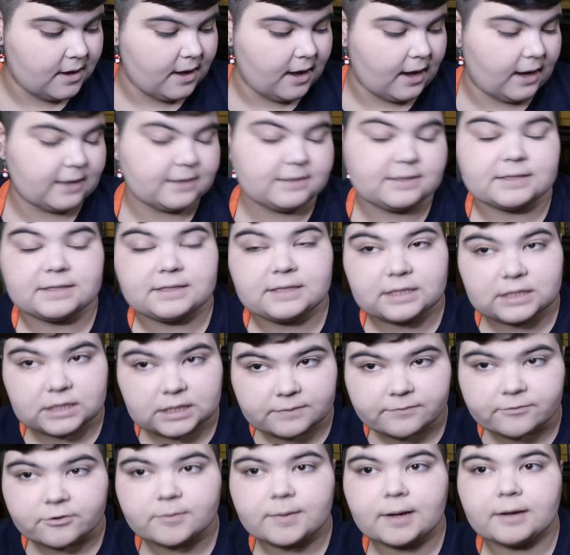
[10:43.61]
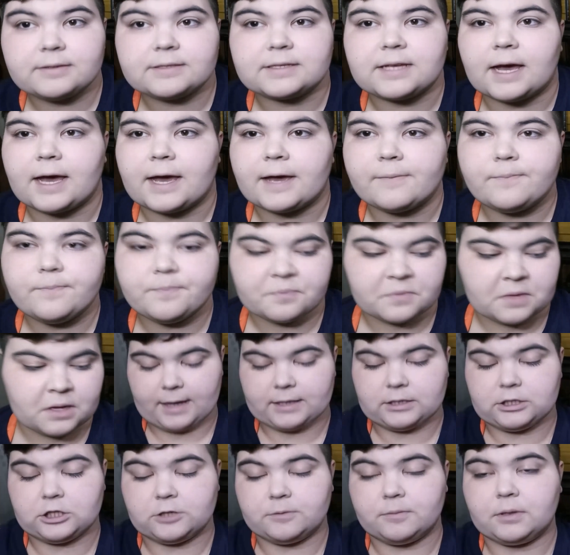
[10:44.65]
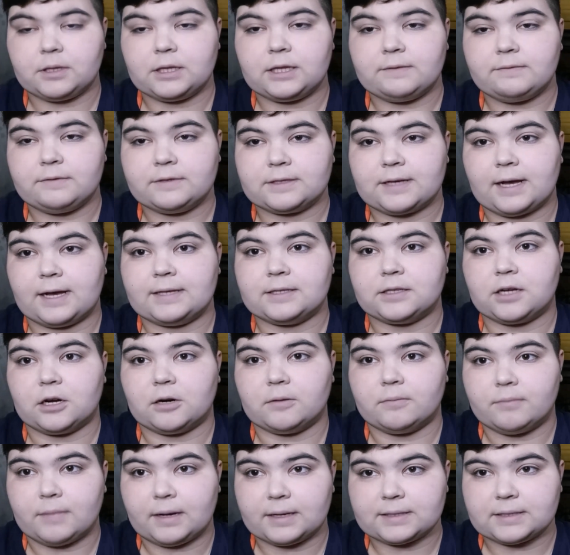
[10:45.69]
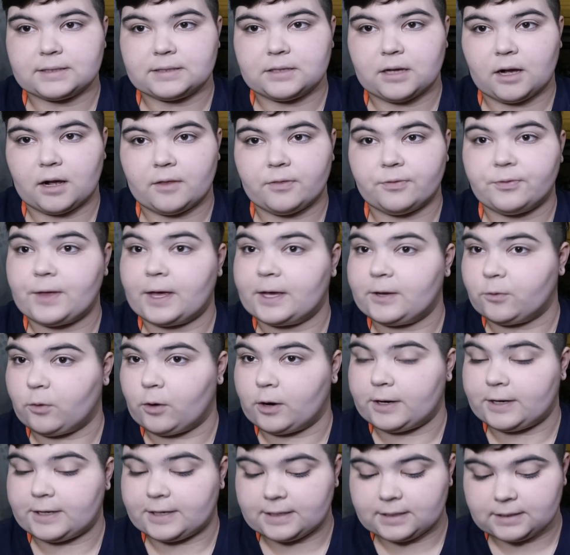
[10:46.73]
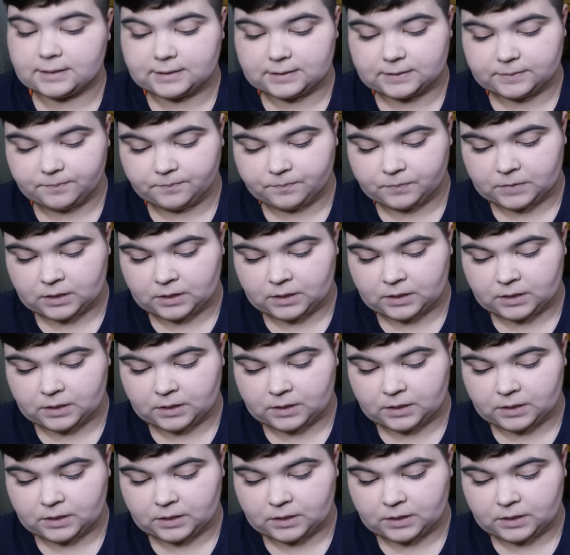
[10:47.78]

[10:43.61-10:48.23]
I did get them from outside. I do believe these guys are Mesodon thyroideus.